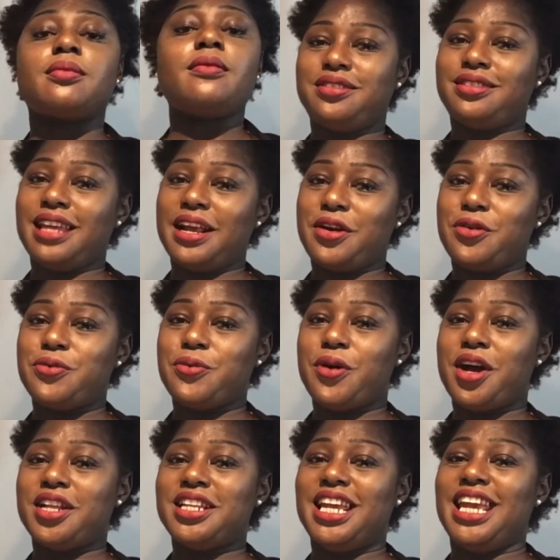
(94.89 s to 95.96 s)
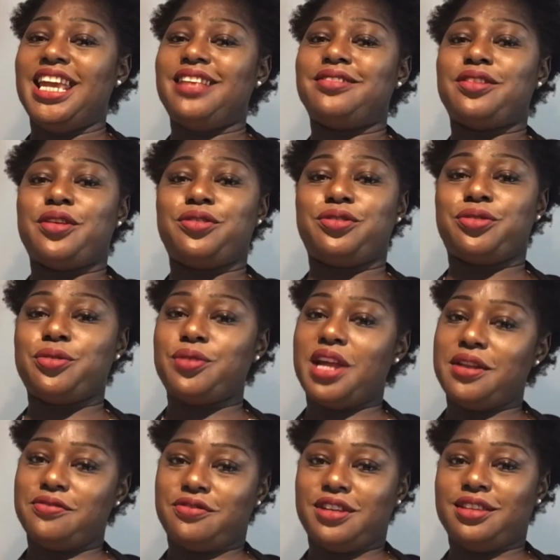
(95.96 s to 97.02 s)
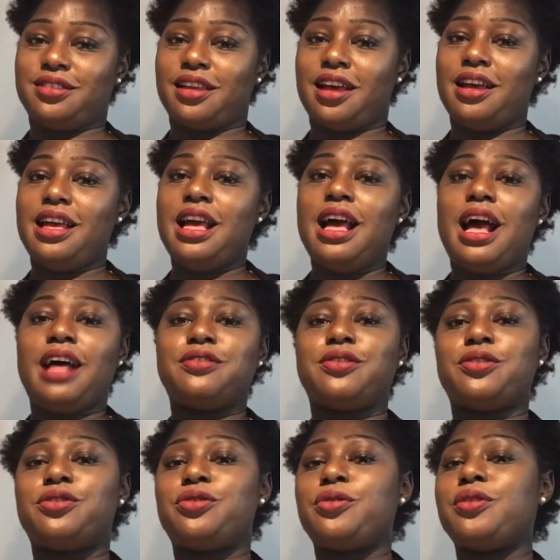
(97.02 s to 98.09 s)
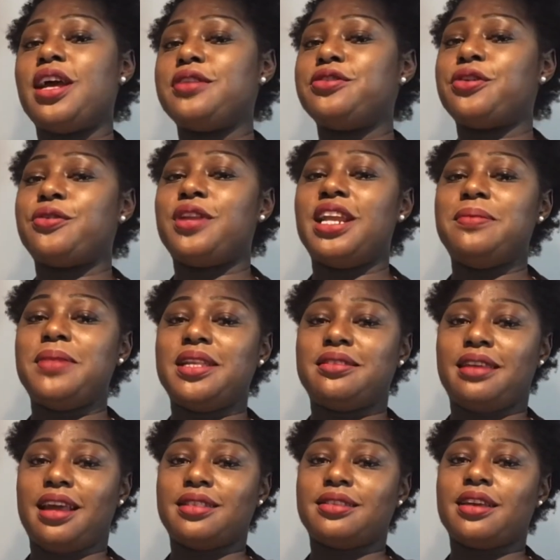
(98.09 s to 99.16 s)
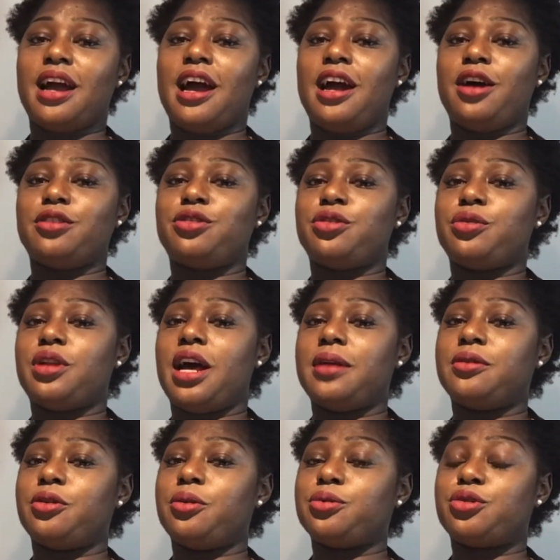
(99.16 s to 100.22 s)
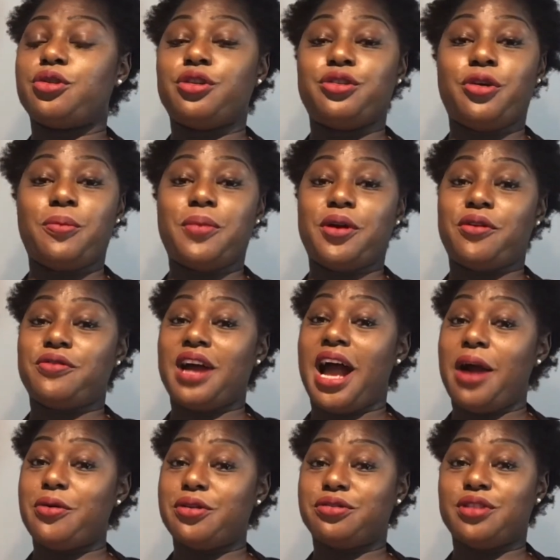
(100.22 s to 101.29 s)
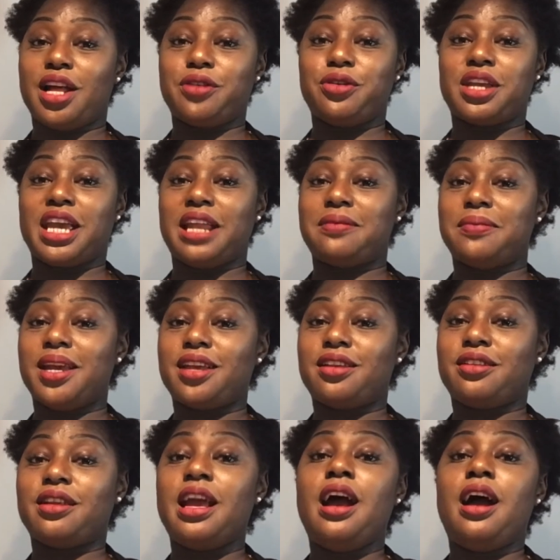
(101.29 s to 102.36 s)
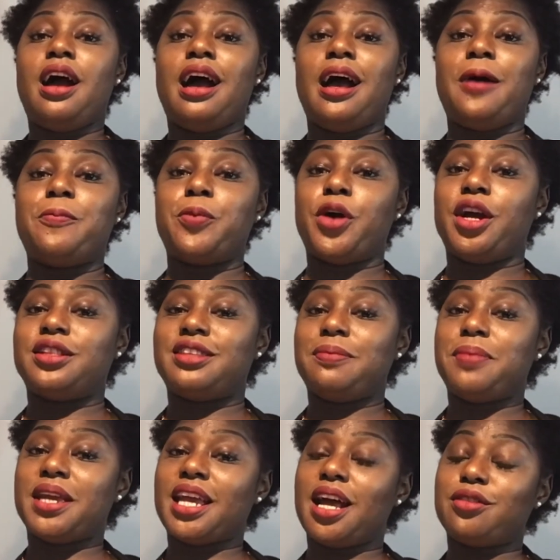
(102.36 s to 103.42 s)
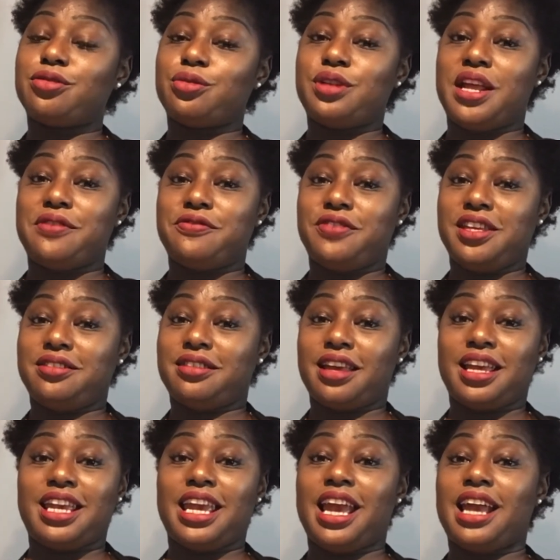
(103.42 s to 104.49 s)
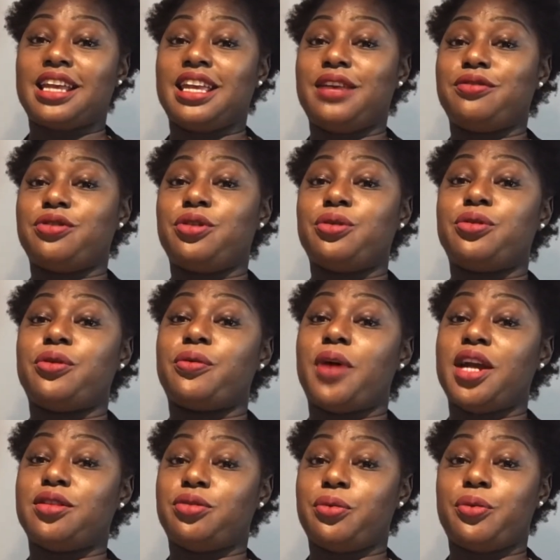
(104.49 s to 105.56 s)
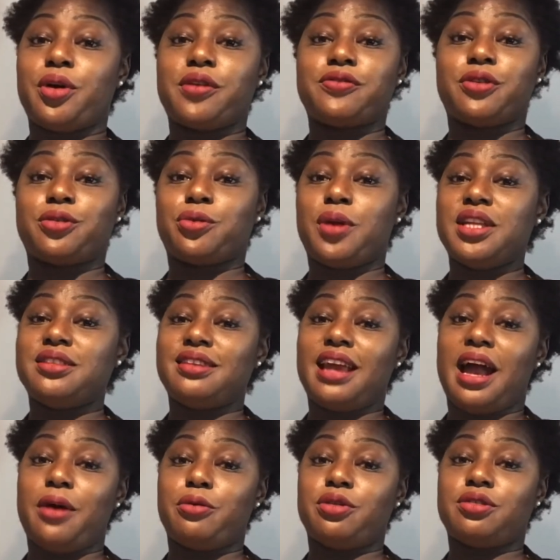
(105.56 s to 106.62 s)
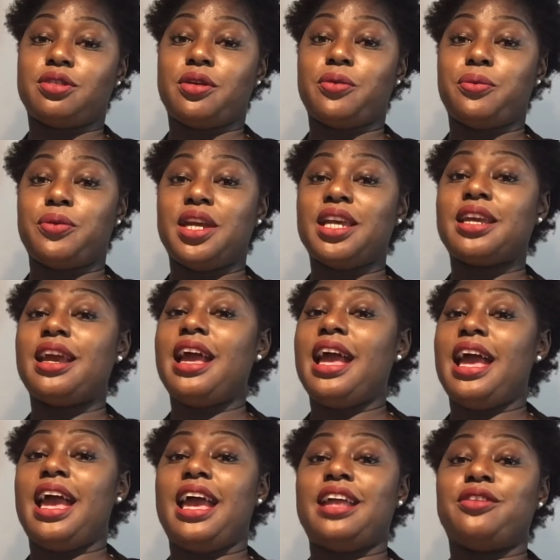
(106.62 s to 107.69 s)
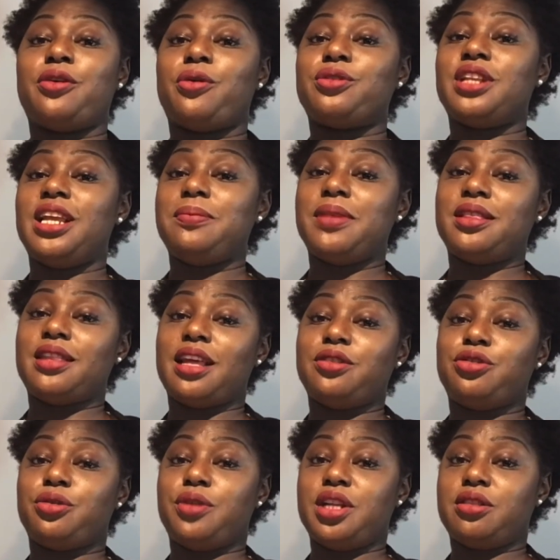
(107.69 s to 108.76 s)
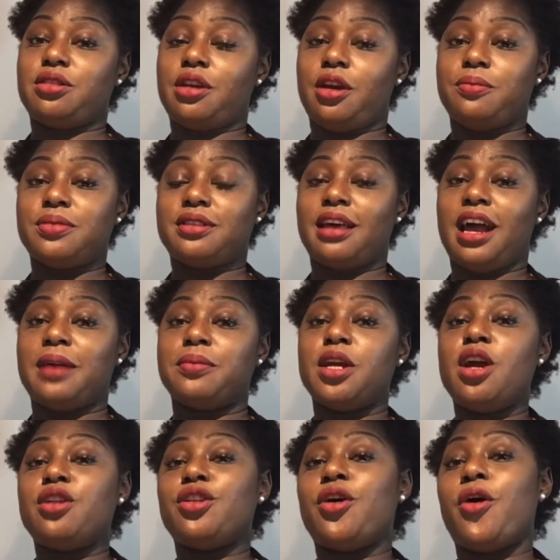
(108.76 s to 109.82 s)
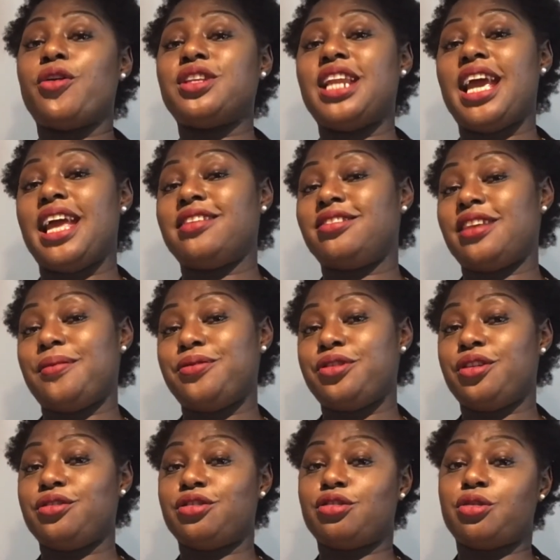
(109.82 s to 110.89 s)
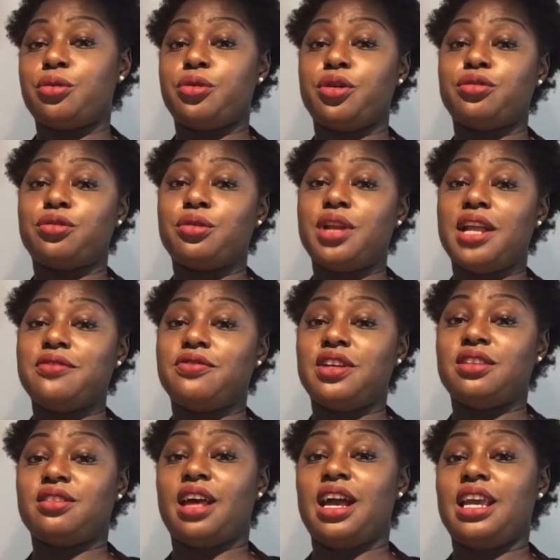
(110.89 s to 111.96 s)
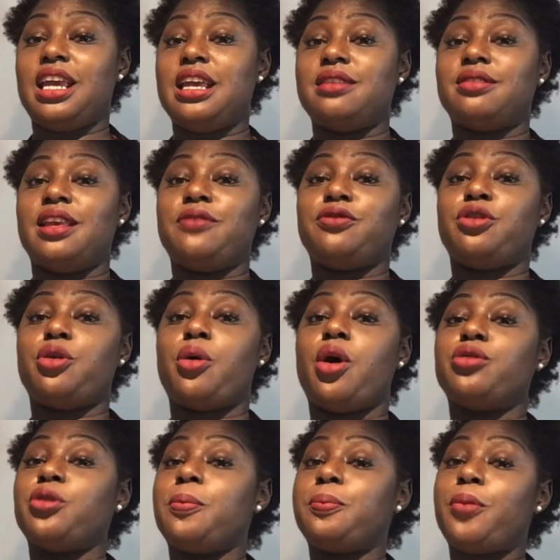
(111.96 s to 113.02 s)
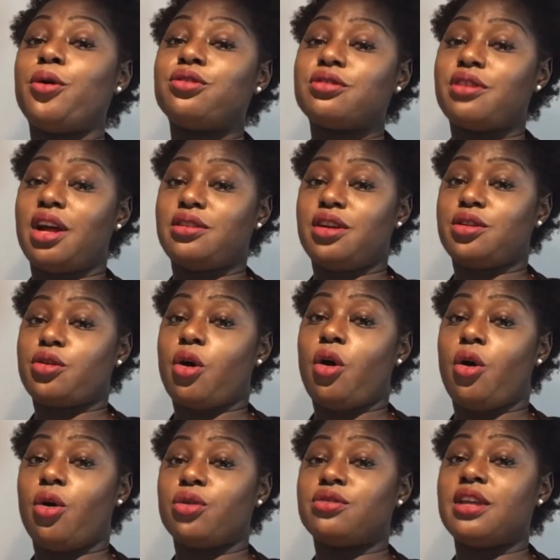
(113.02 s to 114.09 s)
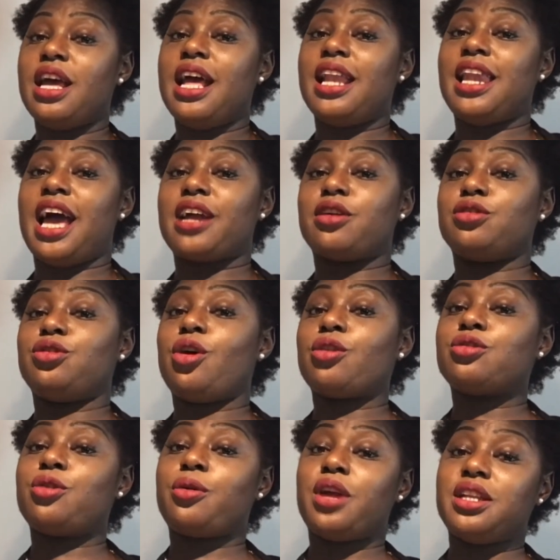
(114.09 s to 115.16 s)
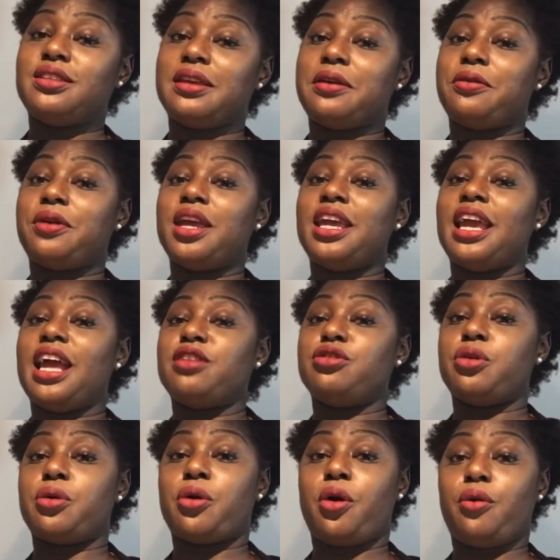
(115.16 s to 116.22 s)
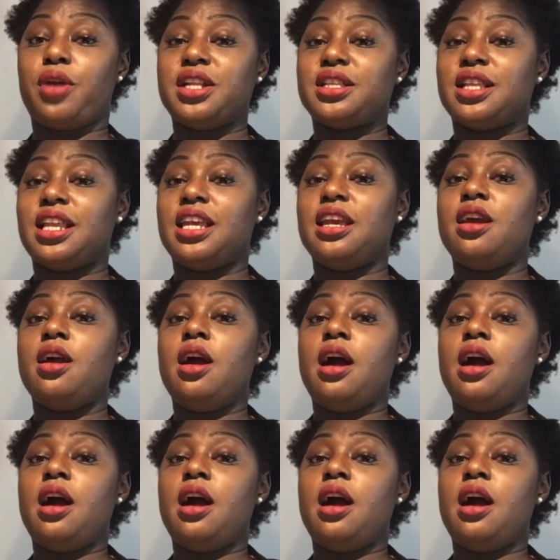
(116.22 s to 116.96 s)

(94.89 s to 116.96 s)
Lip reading: The second one is a student visa. As a student, you're limited to the number of hours that you can make. A typical student visa here gives you the right to work for 20 hours a week and unlimited during term time. The only exceptions to the student visa is if you're on a postgraduate course like a doctorate degree and you're currently